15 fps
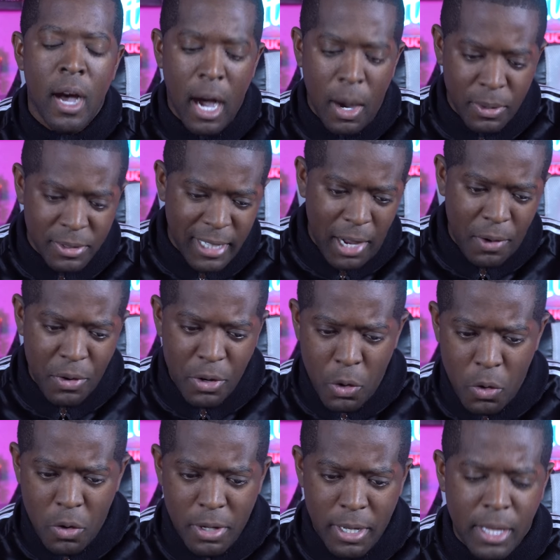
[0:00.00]
Uh, was Zachary
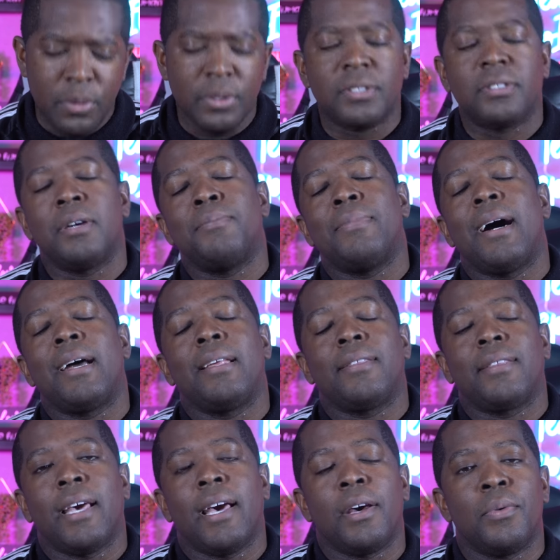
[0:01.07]
Orr, he was somebody
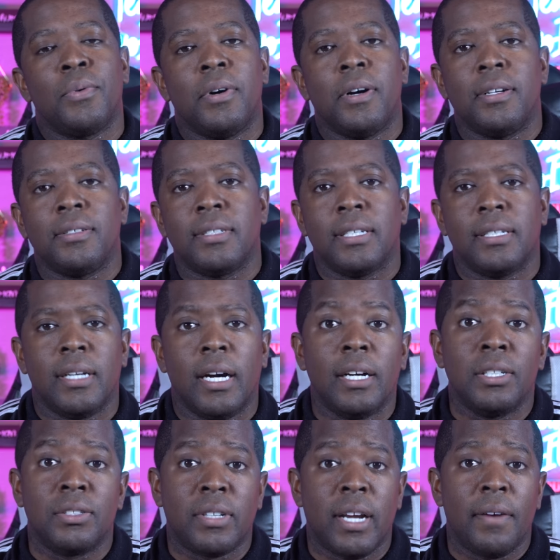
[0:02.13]
that was an
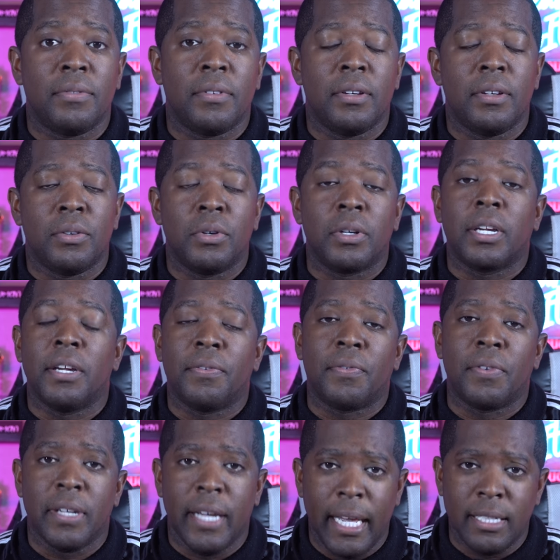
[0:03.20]
undrafted rookie
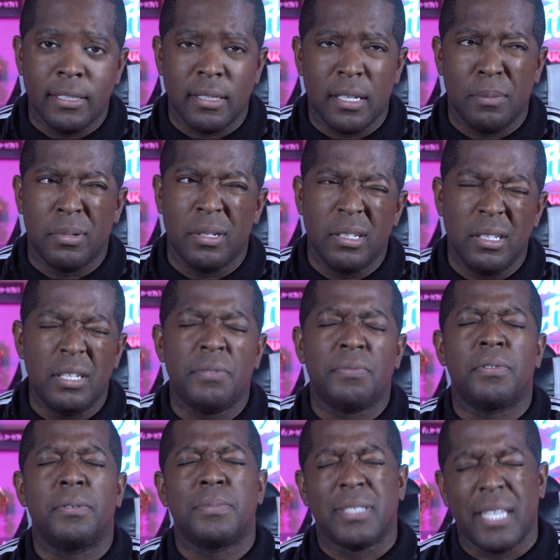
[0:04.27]
free agent, I believe,
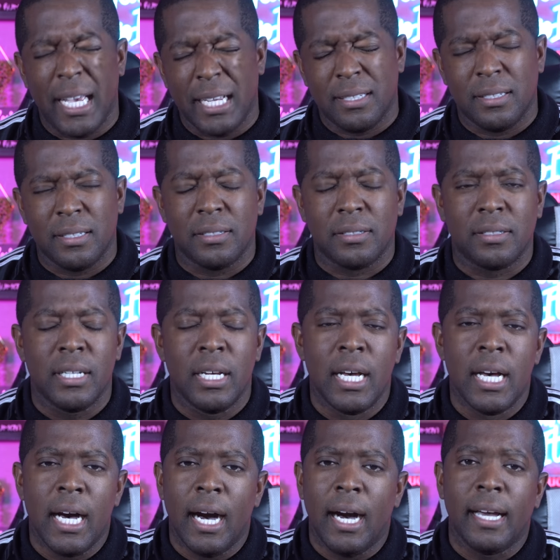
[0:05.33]
from Texas.
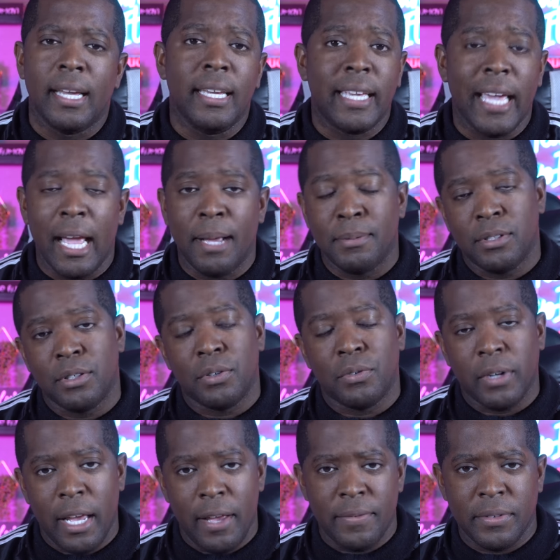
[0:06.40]
Uh, he came to the
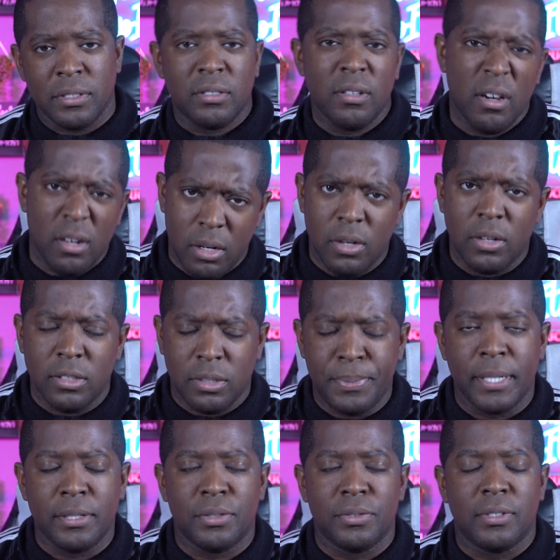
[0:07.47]
Ravens, started on
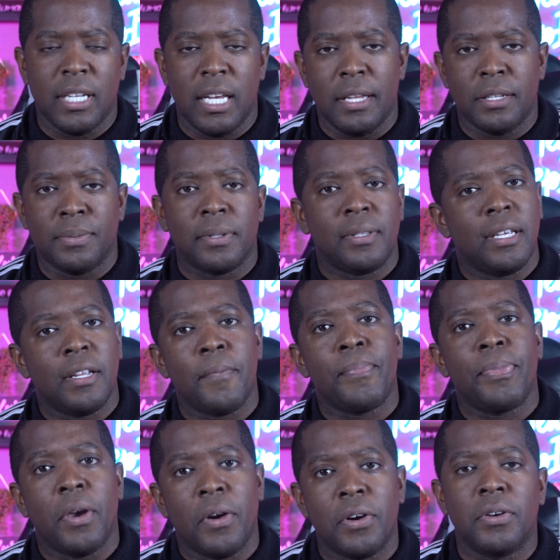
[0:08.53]
special teams, but
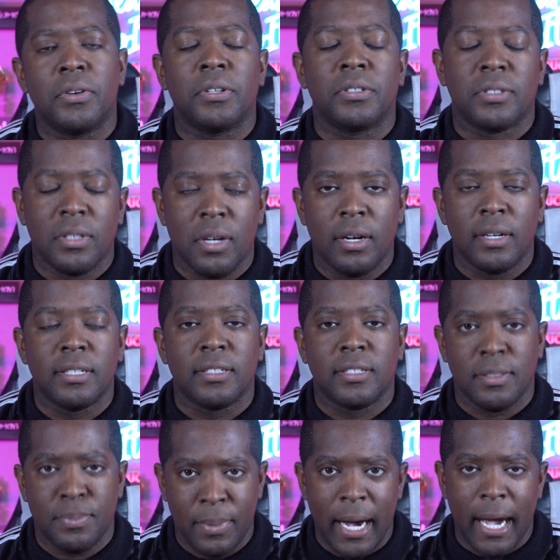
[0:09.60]
then earned a starting
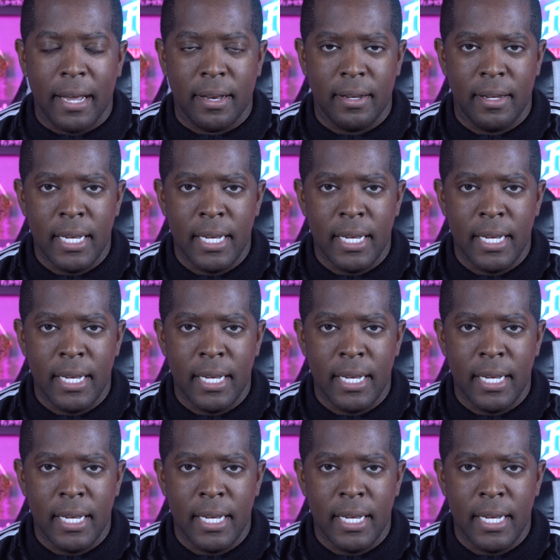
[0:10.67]
spot.